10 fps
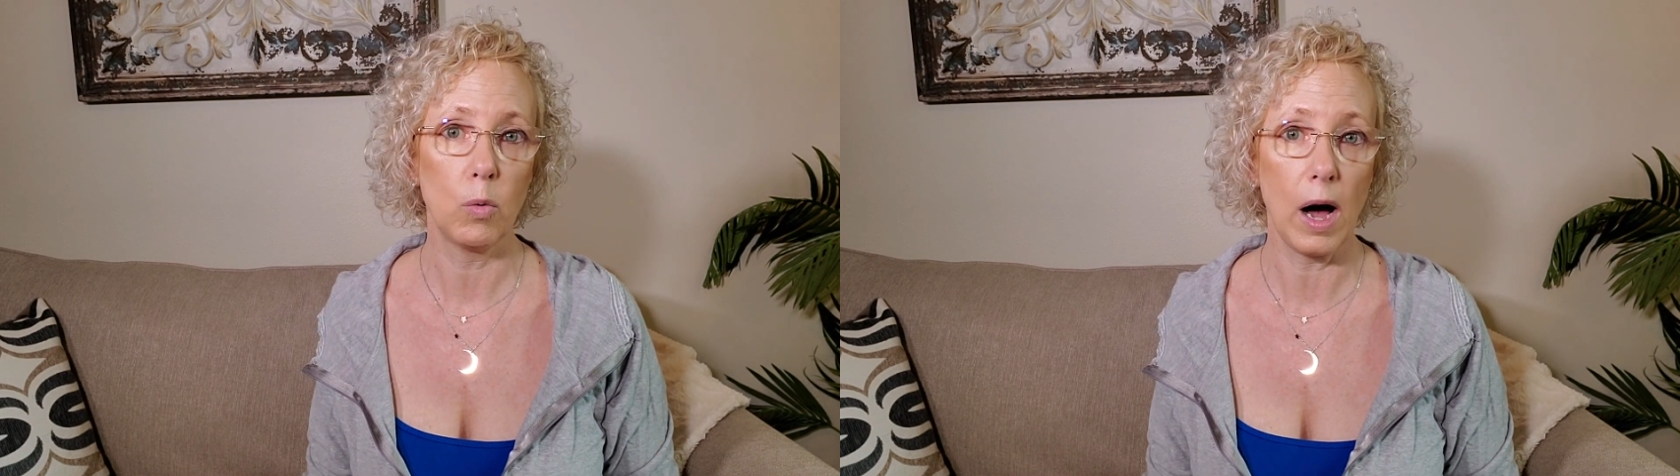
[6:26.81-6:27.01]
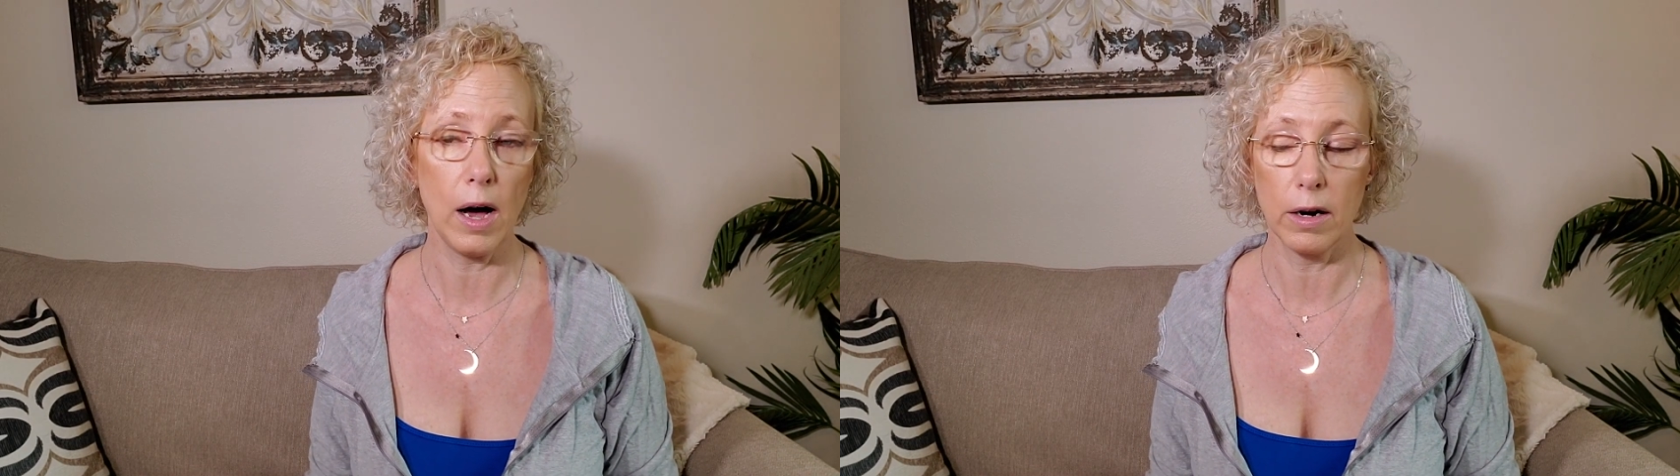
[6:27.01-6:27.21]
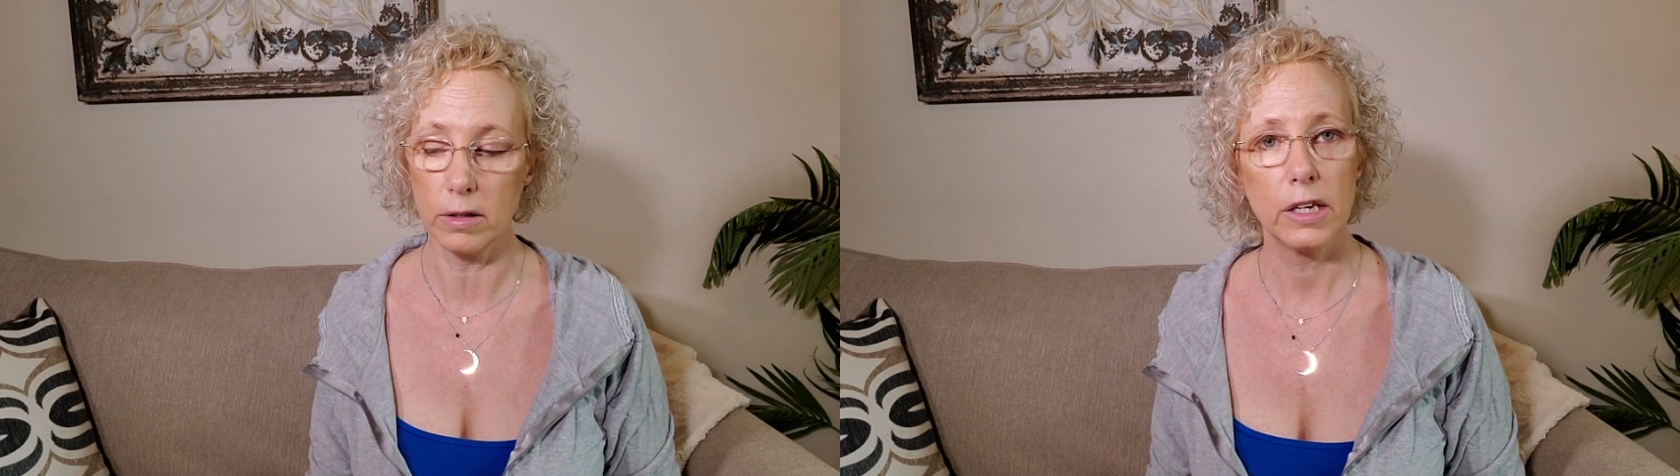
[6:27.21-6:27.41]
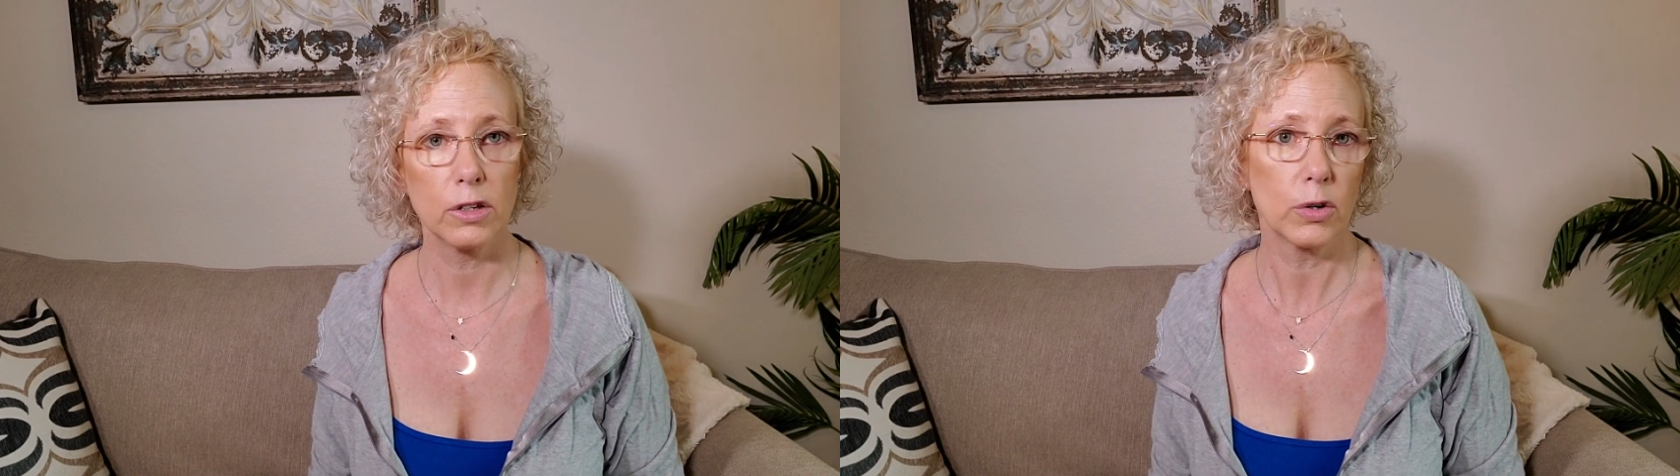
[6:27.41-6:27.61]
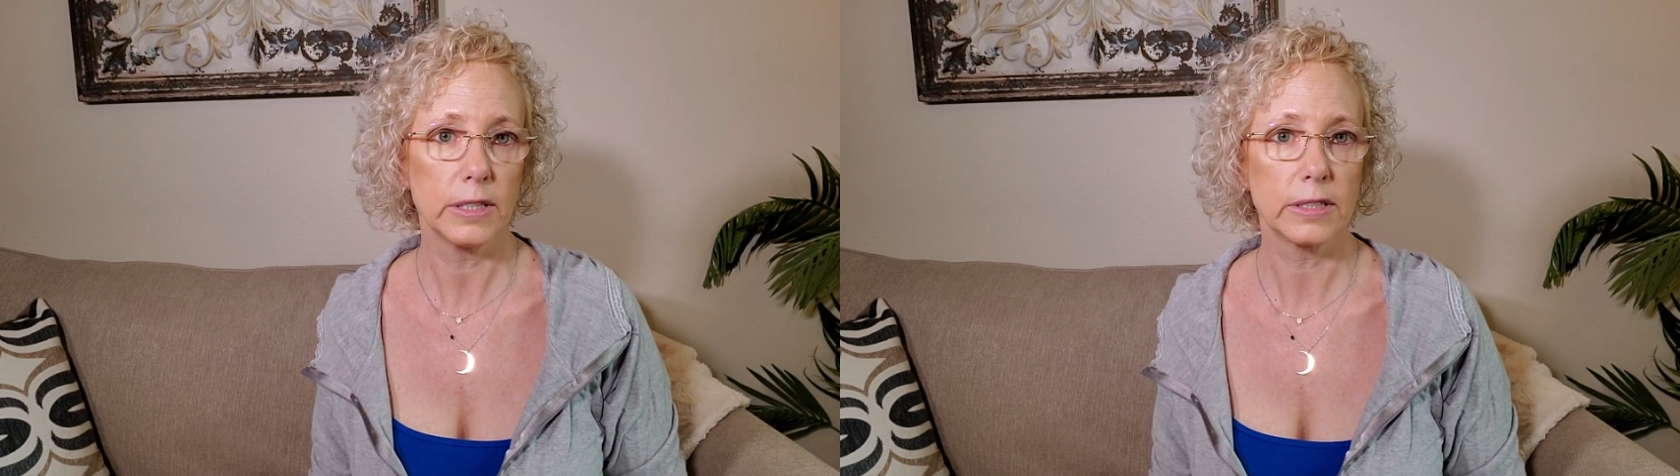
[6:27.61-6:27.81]
while
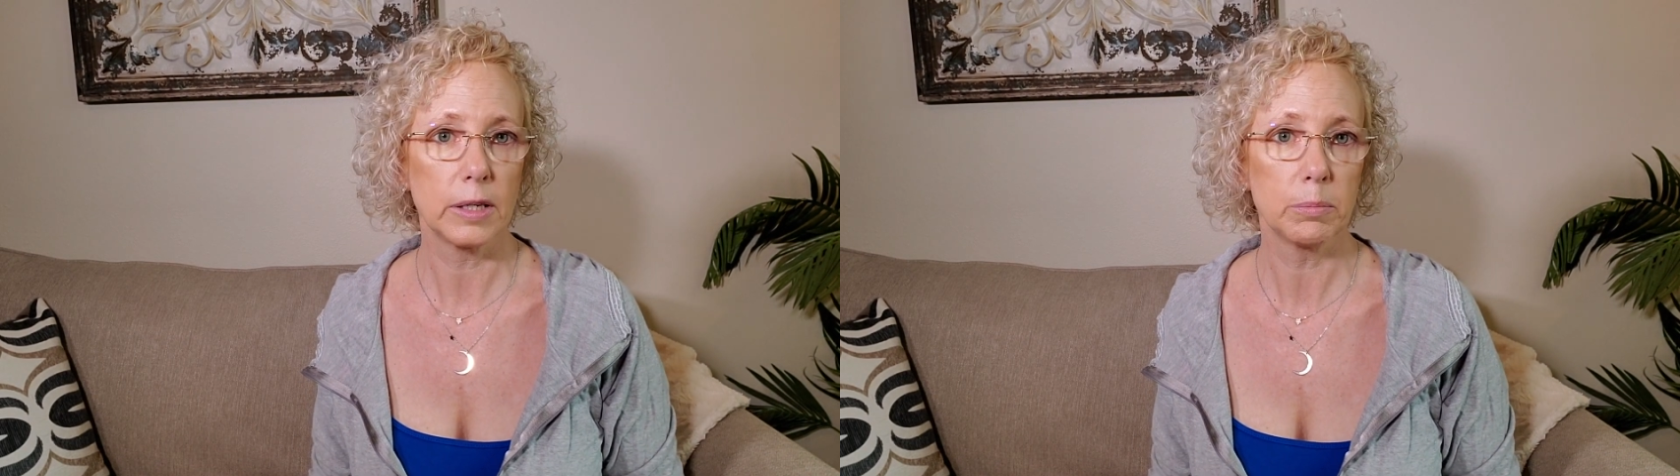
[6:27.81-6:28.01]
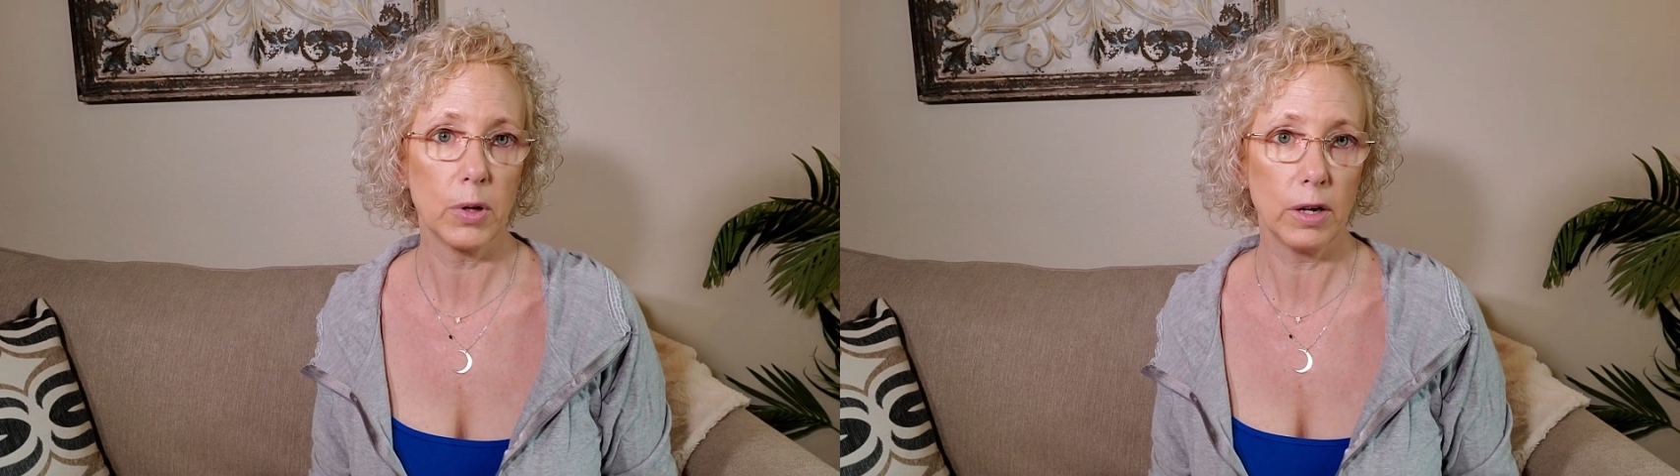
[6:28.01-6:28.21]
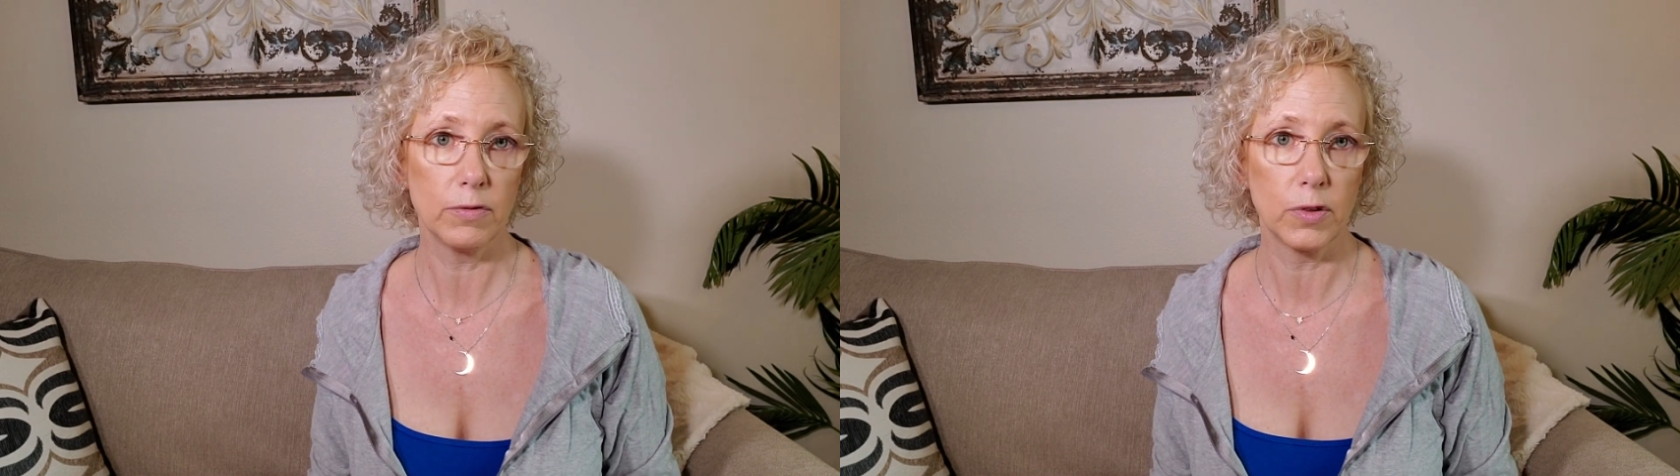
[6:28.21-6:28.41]
increasing blood